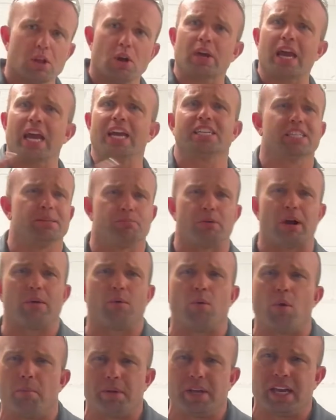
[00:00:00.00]
location probably
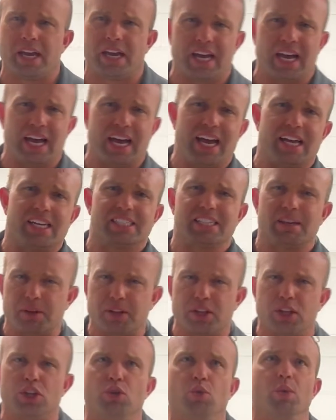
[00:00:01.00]
won't be
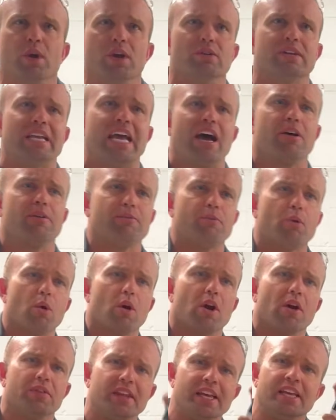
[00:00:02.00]
something that you whittle down
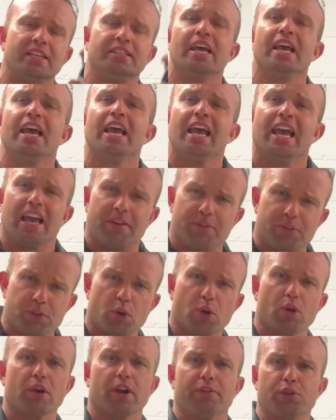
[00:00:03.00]
for on these. If
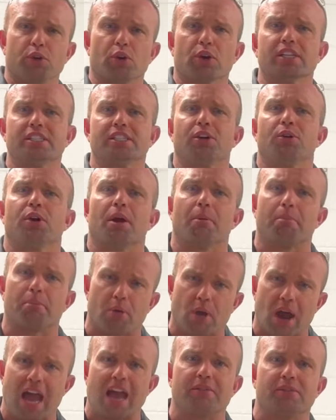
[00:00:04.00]
you're considering a
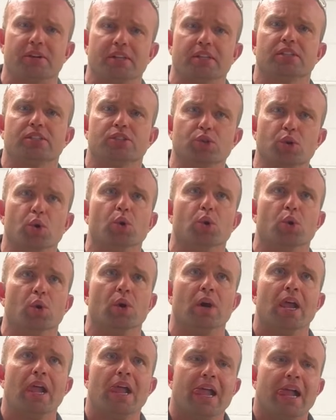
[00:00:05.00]
private
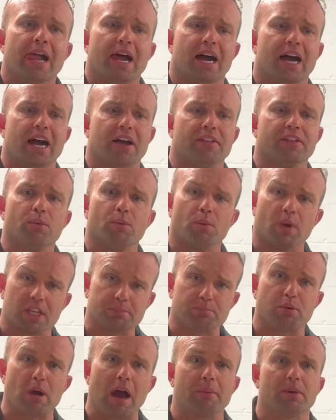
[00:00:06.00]
school, then what
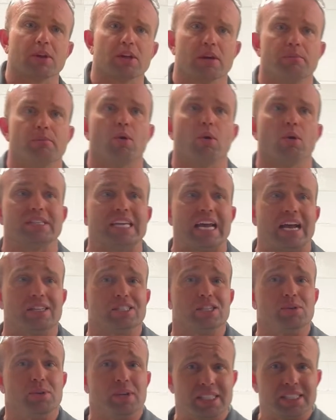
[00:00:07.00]
it's probably going to boil down
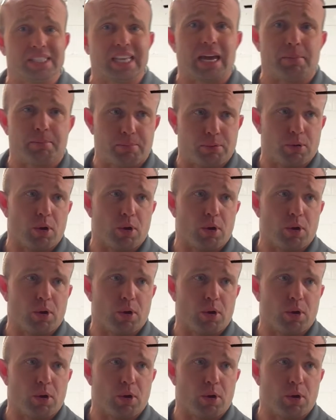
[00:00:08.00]
to is that